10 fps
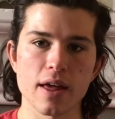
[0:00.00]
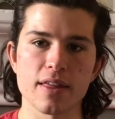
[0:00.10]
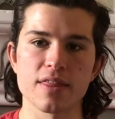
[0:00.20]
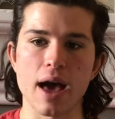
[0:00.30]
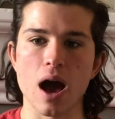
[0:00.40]

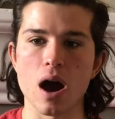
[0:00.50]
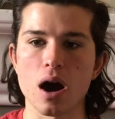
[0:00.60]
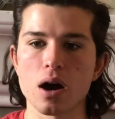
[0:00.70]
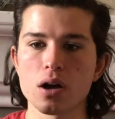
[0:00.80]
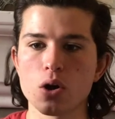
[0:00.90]
that
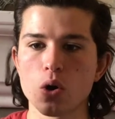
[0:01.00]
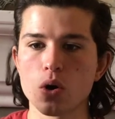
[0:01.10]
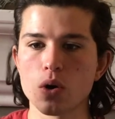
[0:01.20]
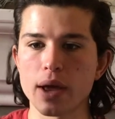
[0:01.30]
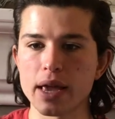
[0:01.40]
are
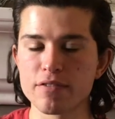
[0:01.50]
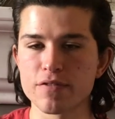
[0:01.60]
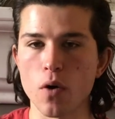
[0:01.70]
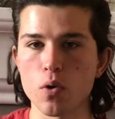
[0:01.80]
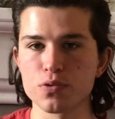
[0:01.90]

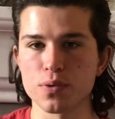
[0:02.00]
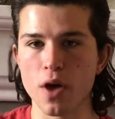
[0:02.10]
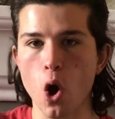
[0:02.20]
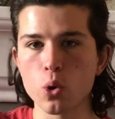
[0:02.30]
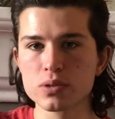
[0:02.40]
involved with
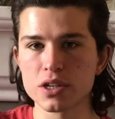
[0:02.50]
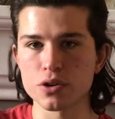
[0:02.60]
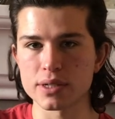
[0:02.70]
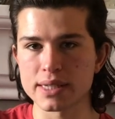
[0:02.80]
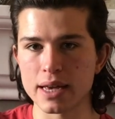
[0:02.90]
holding
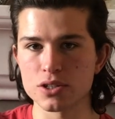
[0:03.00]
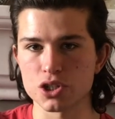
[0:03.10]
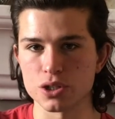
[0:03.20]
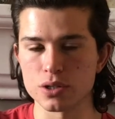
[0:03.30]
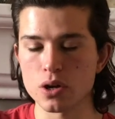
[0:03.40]
your
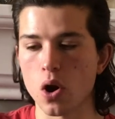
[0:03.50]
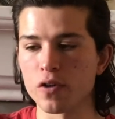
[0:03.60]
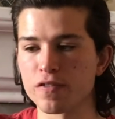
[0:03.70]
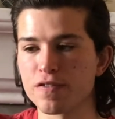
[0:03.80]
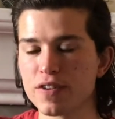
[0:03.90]
attention
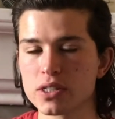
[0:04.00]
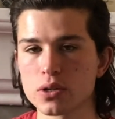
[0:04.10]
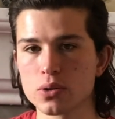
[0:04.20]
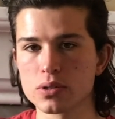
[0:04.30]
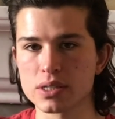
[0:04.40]
on
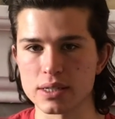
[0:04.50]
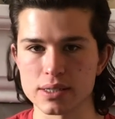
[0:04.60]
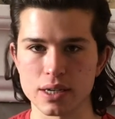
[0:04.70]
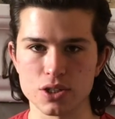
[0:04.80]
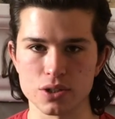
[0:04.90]
physical
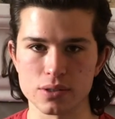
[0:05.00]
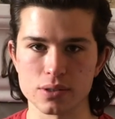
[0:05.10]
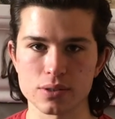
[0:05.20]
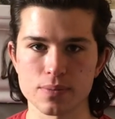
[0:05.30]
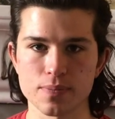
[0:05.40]

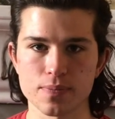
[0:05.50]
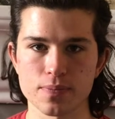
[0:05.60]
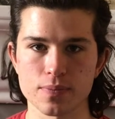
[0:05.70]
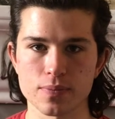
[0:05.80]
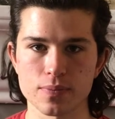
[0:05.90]
sensations.
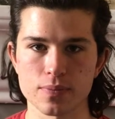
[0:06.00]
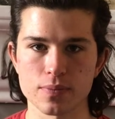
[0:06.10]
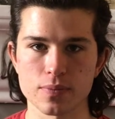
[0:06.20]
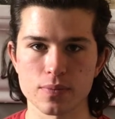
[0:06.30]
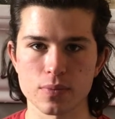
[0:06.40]

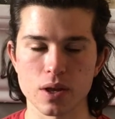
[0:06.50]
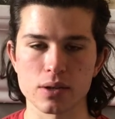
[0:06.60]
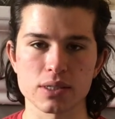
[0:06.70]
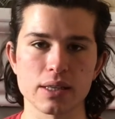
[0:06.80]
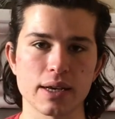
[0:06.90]
I'll
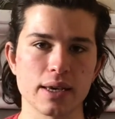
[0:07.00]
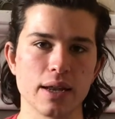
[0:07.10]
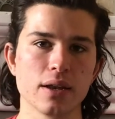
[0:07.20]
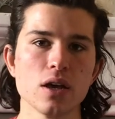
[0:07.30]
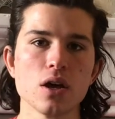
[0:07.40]
say that
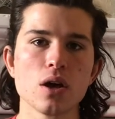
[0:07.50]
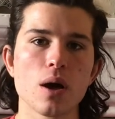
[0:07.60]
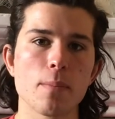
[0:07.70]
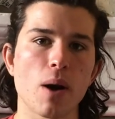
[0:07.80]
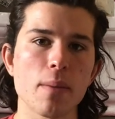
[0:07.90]
again.
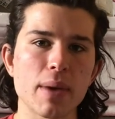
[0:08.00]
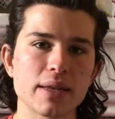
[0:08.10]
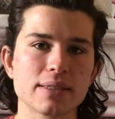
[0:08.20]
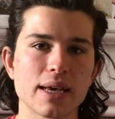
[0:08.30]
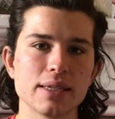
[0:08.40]
By
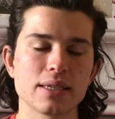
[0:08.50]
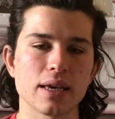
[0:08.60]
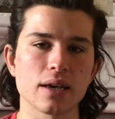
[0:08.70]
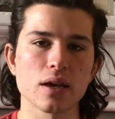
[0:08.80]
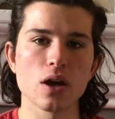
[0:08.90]

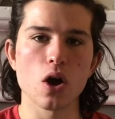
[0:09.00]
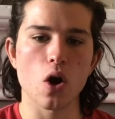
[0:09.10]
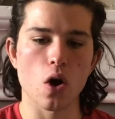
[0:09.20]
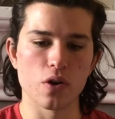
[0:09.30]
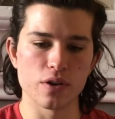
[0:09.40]
meditating
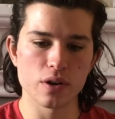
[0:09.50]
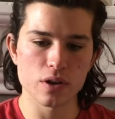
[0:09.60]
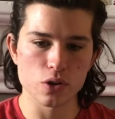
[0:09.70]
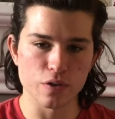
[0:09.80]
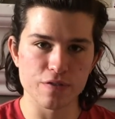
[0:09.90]
on
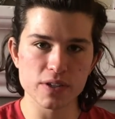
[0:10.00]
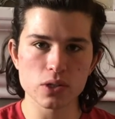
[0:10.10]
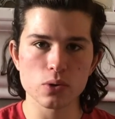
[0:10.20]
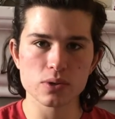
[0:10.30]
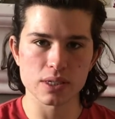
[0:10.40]
your
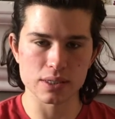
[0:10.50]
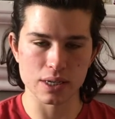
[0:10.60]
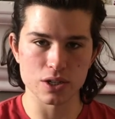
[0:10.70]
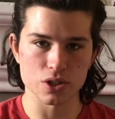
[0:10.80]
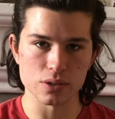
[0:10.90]
physical
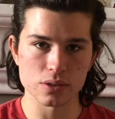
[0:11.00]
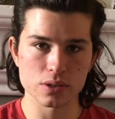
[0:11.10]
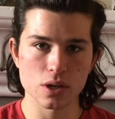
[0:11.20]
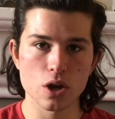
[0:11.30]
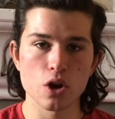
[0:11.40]

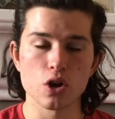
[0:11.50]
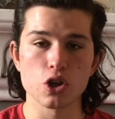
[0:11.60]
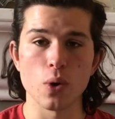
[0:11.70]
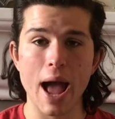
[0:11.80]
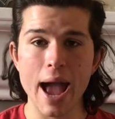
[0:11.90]
sensations,
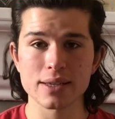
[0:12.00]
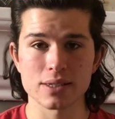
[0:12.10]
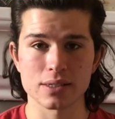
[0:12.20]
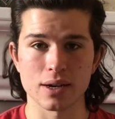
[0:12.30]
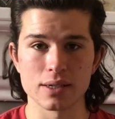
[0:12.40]
you are
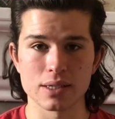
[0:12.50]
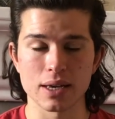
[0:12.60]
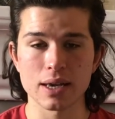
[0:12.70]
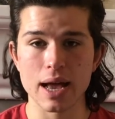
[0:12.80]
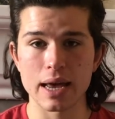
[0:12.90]

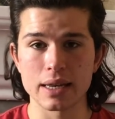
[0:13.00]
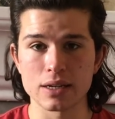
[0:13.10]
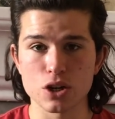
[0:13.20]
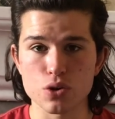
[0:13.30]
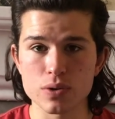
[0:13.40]
exercising and
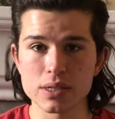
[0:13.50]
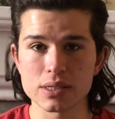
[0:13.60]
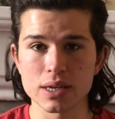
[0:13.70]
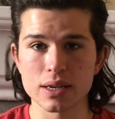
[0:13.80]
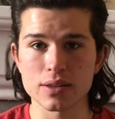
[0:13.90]

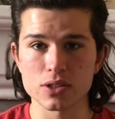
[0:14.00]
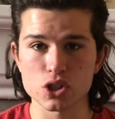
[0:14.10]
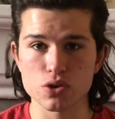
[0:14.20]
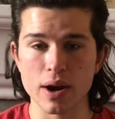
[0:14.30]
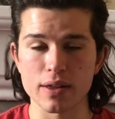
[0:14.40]
increasing the
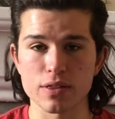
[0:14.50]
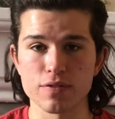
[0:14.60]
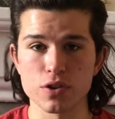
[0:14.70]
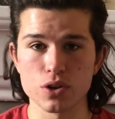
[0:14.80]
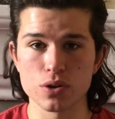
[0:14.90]
strength of
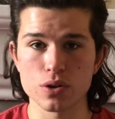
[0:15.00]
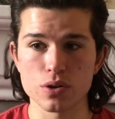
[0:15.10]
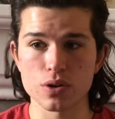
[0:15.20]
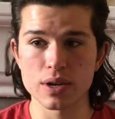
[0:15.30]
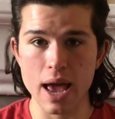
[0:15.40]
the
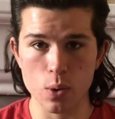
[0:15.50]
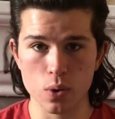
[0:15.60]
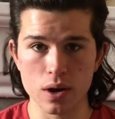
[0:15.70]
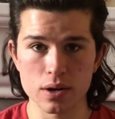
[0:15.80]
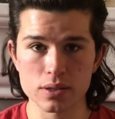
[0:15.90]

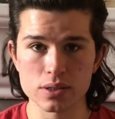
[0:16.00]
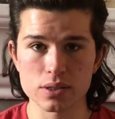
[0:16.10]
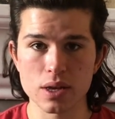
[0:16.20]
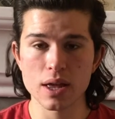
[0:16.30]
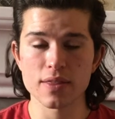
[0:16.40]

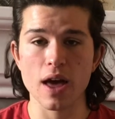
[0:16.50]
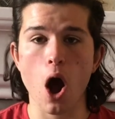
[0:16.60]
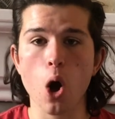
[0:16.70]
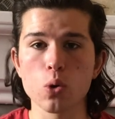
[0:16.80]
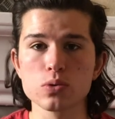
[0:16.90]
networks that
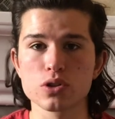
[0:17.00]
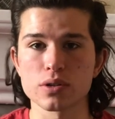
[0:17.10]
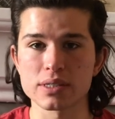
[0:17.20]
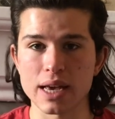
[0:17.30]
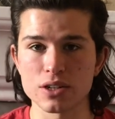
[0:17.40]
hold your
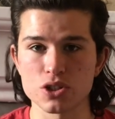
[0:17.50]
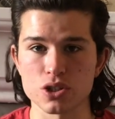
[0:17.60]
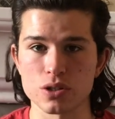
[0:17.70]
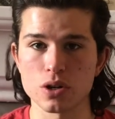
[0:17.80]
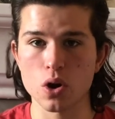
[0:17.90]

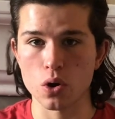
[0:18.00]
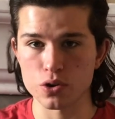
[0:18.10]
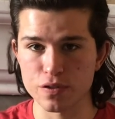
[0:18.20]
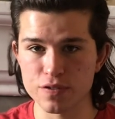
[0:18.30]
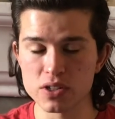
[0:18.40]
attention on
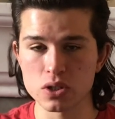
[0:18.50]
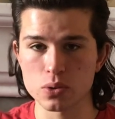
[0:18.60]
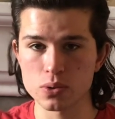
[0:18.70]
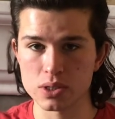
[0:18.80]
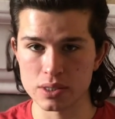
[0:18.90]
your
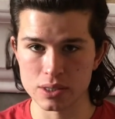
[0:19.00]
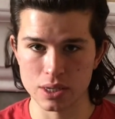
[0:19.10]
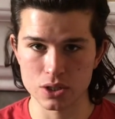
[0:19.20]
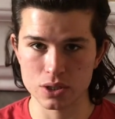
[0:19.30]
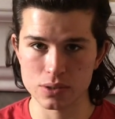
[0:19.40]
physical
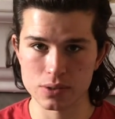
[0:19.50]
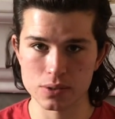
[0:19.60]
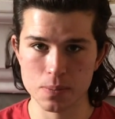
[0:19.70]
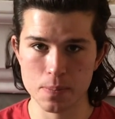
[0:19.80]
sensations.